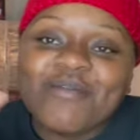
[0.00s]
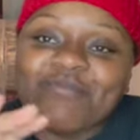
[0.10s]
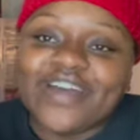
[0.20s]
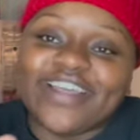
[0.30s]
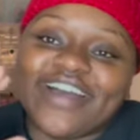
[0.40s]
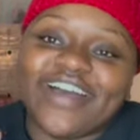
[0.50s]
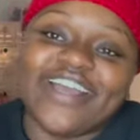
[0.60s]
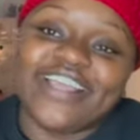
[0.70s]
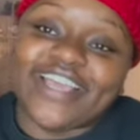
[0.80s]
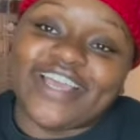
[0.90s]
but uh,
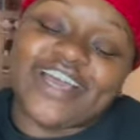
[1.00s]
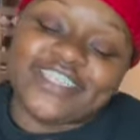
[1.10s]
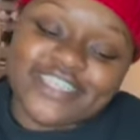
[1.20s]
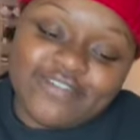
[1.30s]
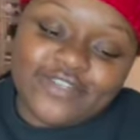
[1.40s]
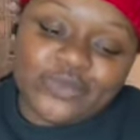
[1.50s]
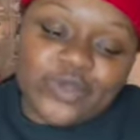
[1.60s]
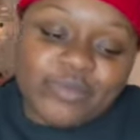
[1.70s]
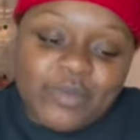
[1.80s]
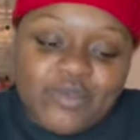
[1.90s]
yeah, I just have this
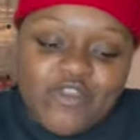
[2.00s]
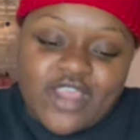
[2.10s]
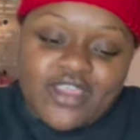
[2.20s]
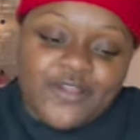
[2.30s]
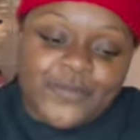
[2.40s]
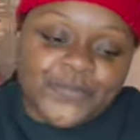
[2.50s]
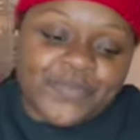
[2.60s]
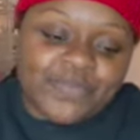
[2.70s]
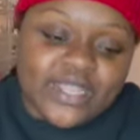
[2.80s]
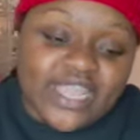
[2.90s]
one puppy right here
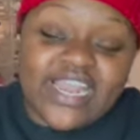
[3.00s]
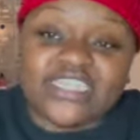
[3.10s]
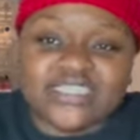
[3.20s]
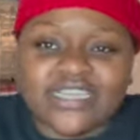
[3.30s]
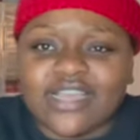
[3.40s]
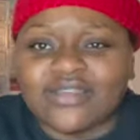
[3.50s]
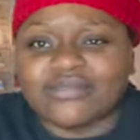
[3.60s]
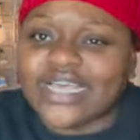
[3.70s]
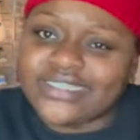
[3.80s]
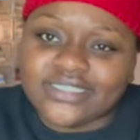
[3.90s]
and I just got him
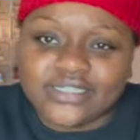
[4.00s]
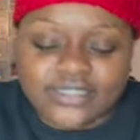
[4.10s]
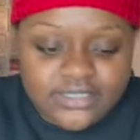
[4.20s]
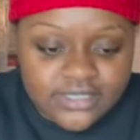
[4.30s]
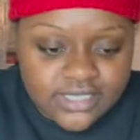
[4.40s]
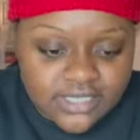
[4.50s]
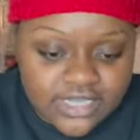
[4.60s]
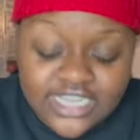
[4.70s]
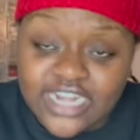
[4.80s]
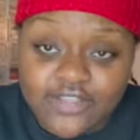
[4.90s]
last year. Uh,
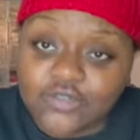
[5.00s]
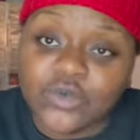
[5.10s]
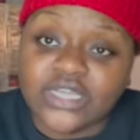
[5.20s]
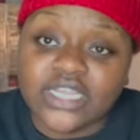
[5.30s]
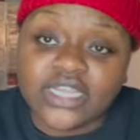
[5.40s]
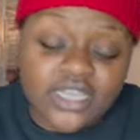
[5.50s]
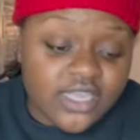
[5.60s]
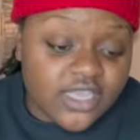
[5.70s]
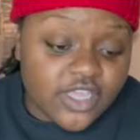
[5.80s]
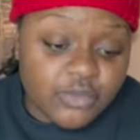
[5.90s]
he's not even one yet.
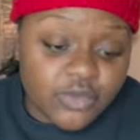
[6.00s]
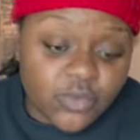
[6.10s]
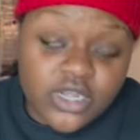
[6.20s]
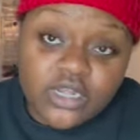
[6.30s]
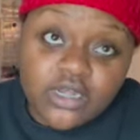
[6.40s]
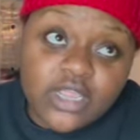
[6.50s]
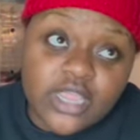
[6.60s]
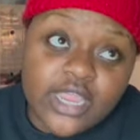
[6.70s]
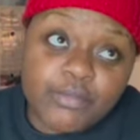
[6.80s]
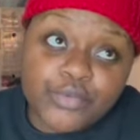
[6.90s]
He'll be one
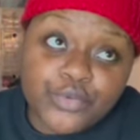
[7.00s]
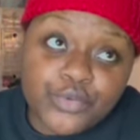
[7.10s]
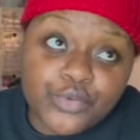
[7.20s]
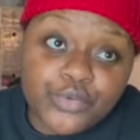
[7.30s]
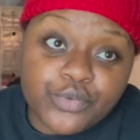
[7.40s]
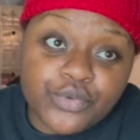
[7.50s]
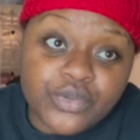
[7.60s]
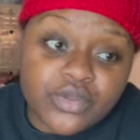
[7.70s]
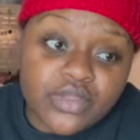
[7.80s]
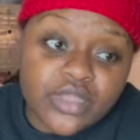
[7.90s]
April
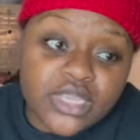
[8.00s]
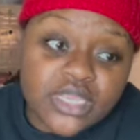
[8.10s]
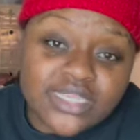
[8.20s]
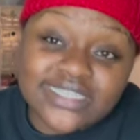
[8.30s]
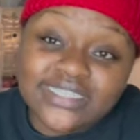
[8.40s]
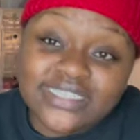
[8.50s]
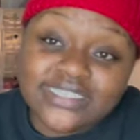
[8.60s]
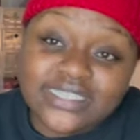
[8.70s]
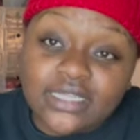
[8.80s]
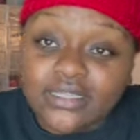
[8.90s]
the
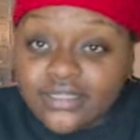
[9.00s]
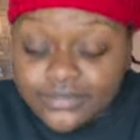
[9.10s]
16th.